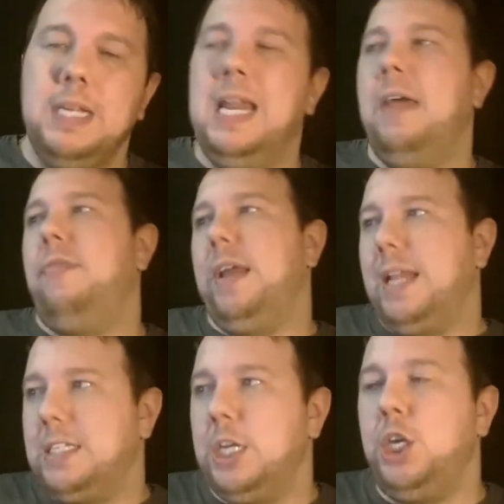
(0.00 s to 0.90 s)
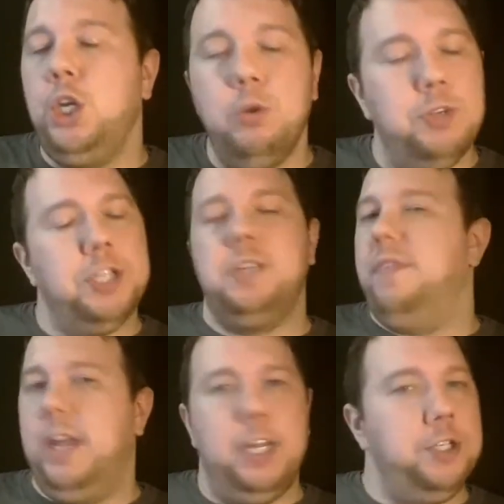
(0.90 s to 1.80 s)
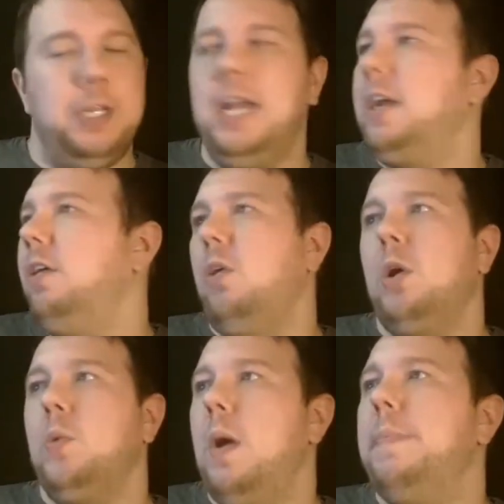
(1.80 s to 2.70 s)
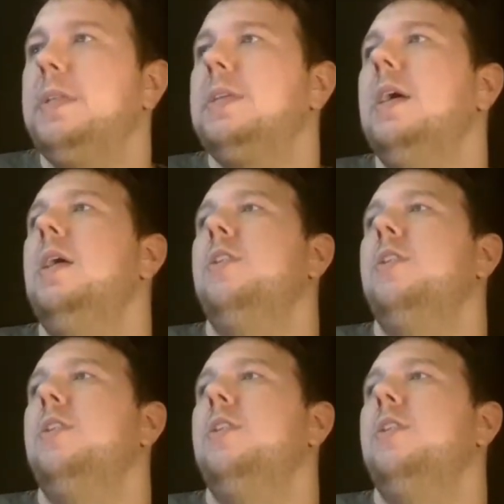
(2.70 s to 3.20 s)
And I think that's a huge disadvantage. You can't carry all your weapons.